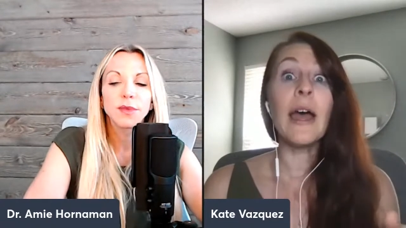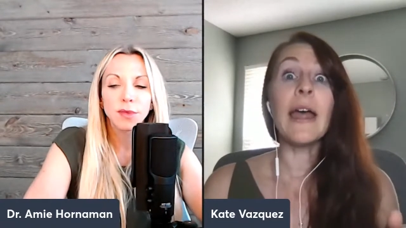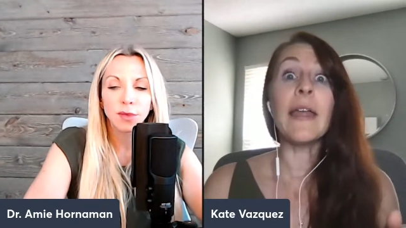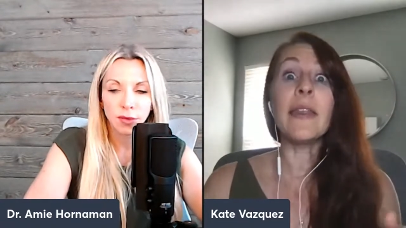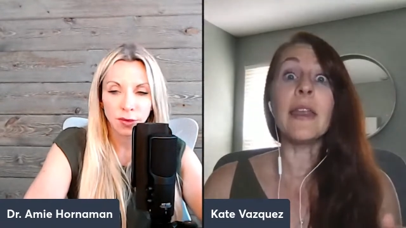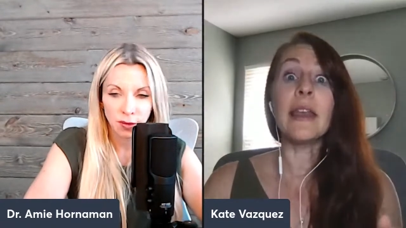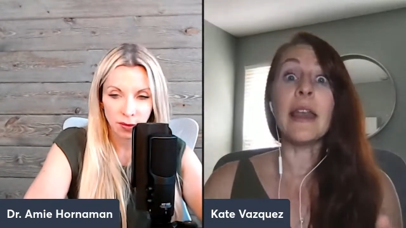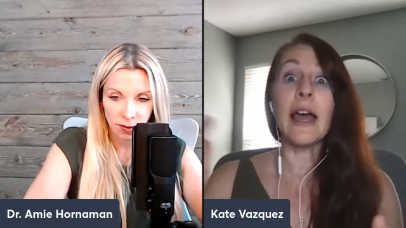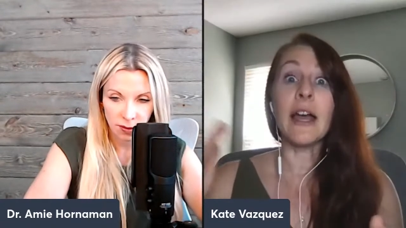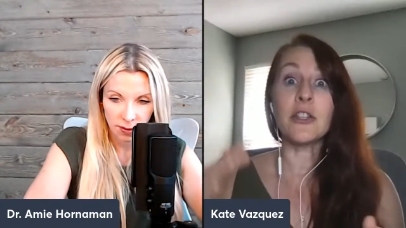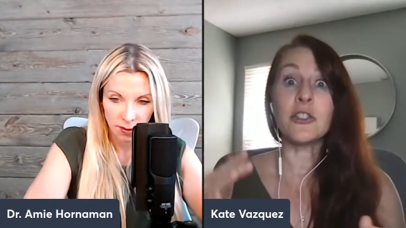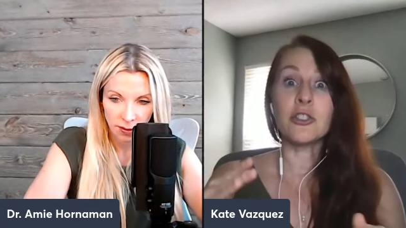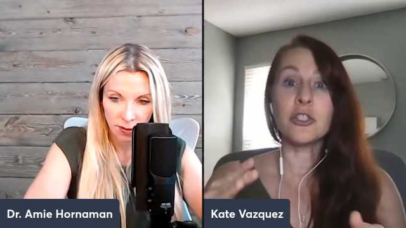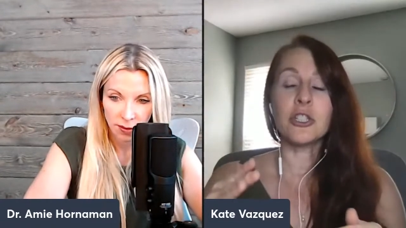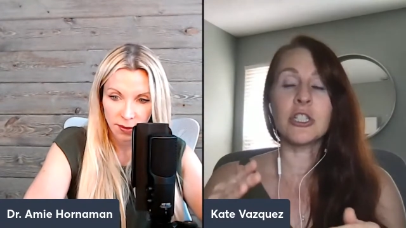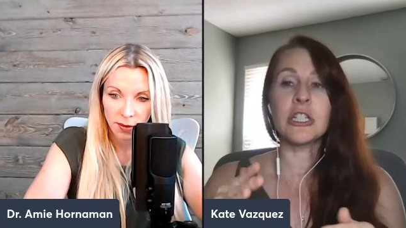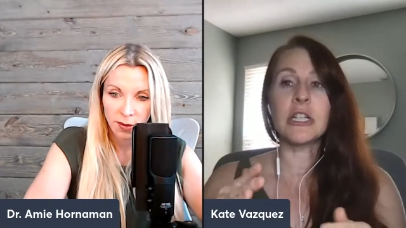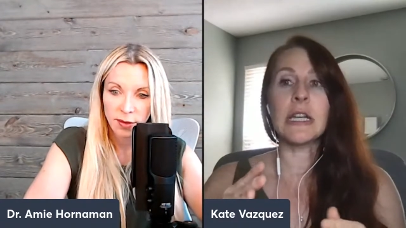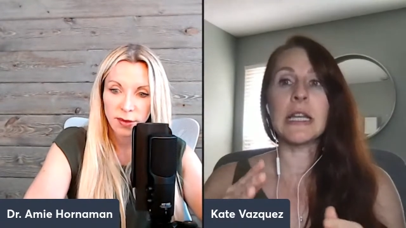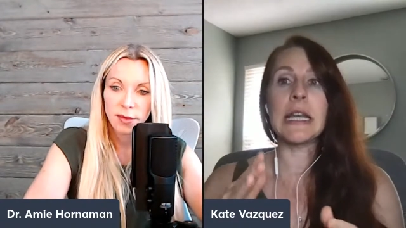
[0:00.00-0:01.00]
Speaker 1: and then
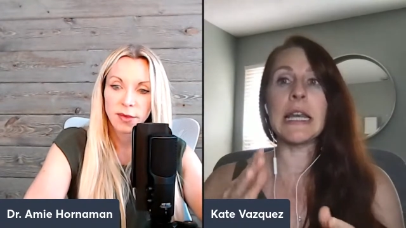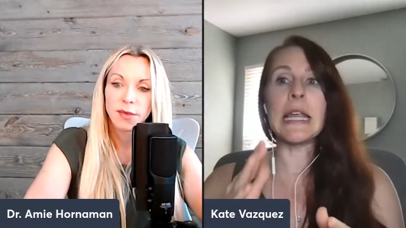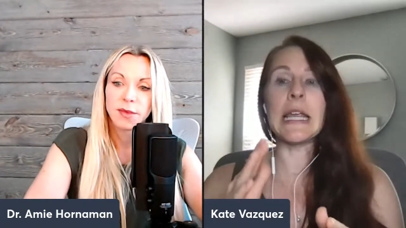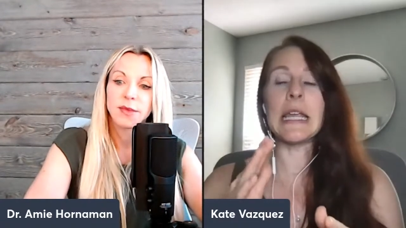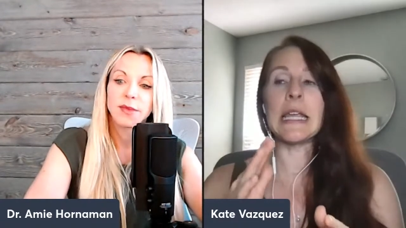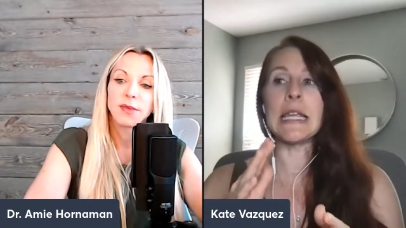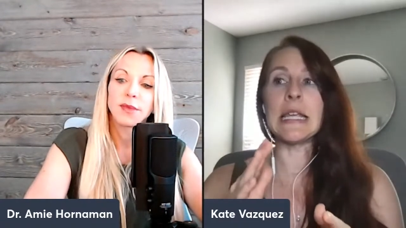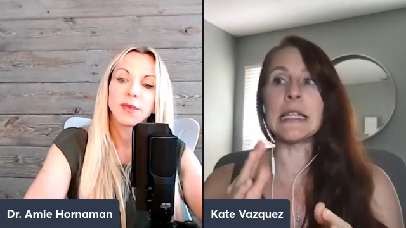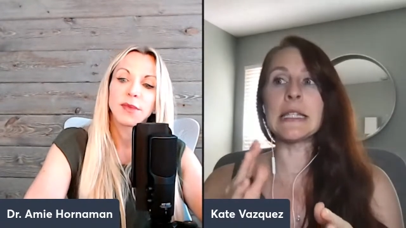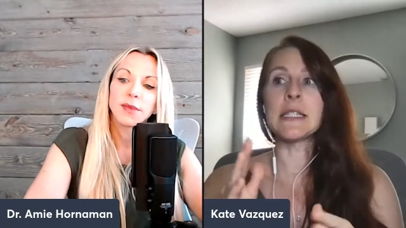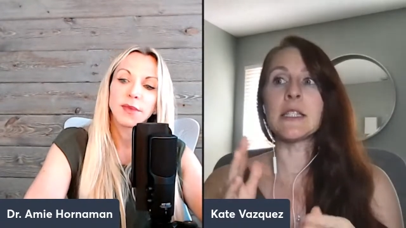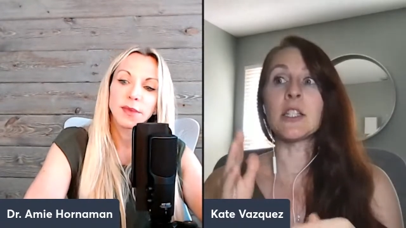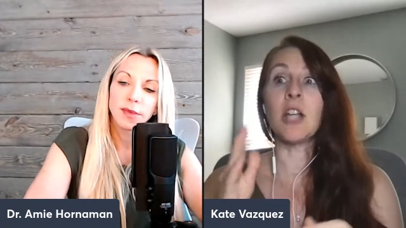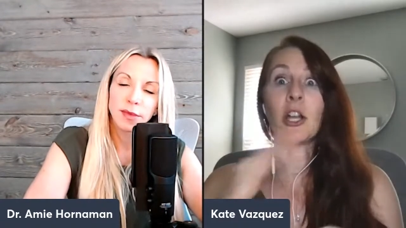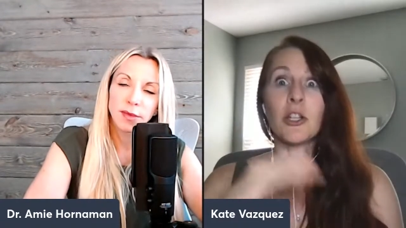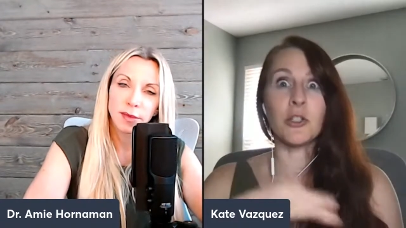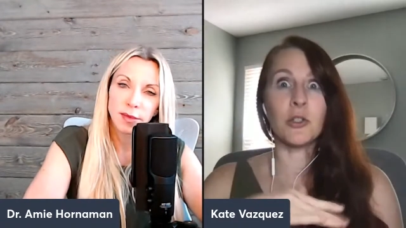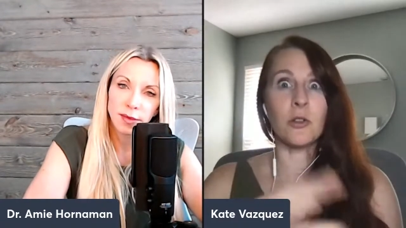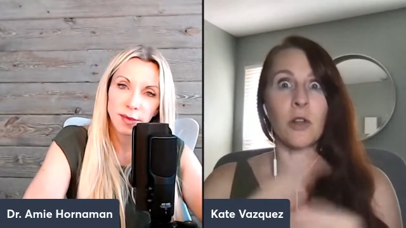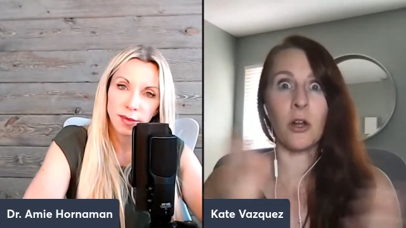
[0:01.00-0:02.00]
estrogen is
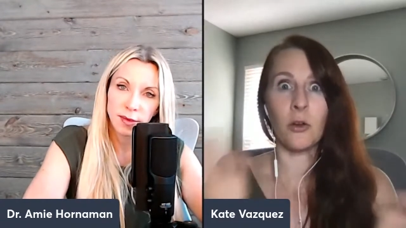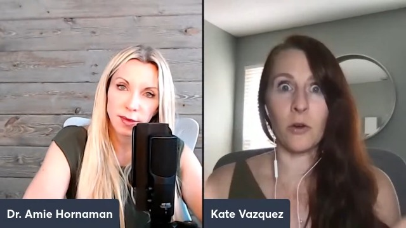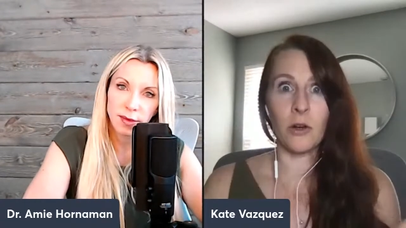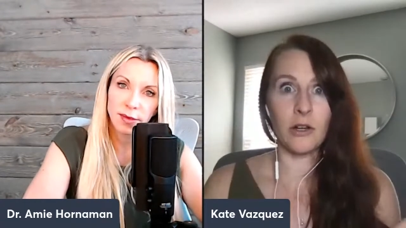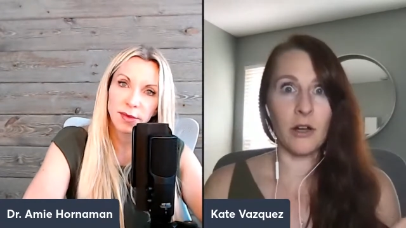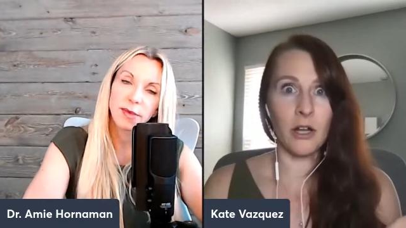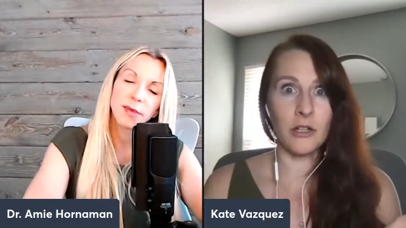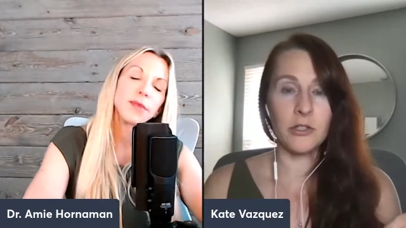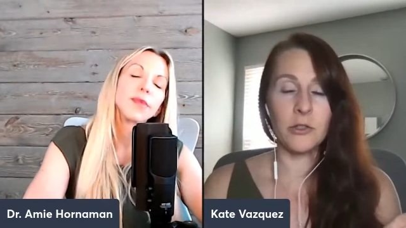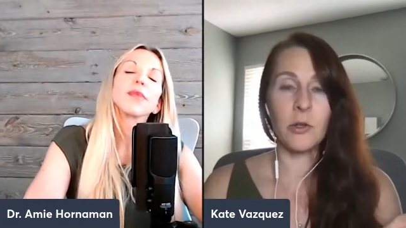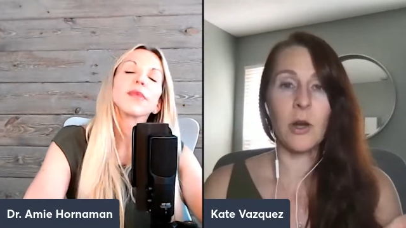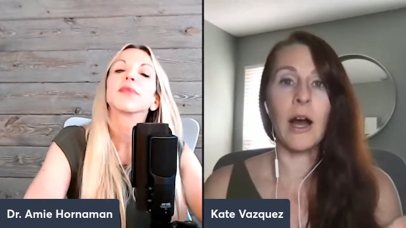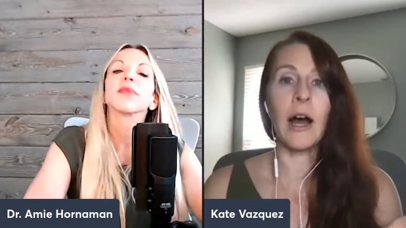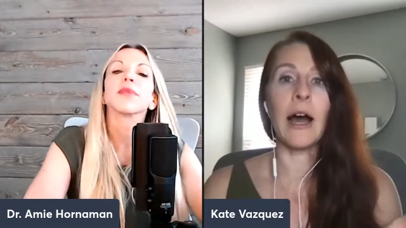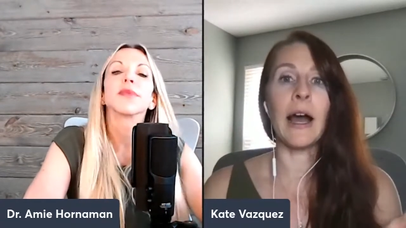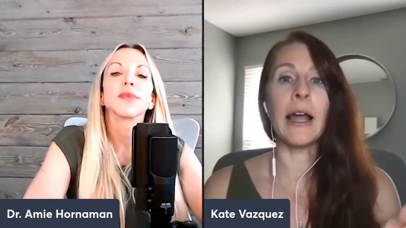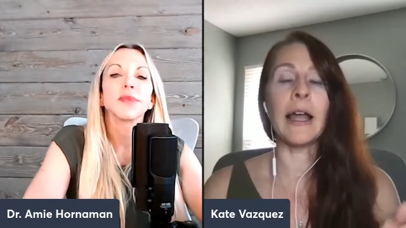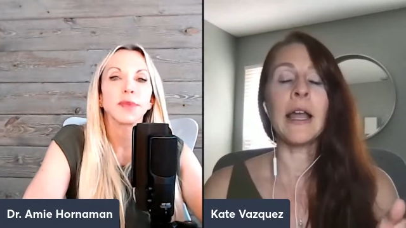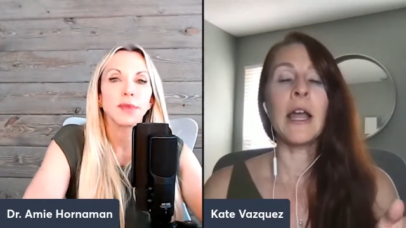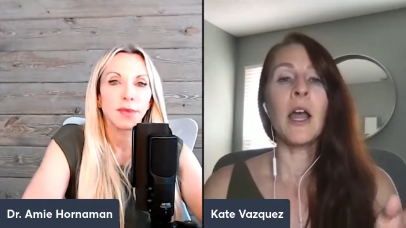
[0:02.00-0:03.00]
not too low and not too
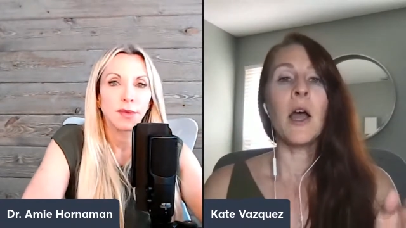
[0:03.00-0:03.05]
high.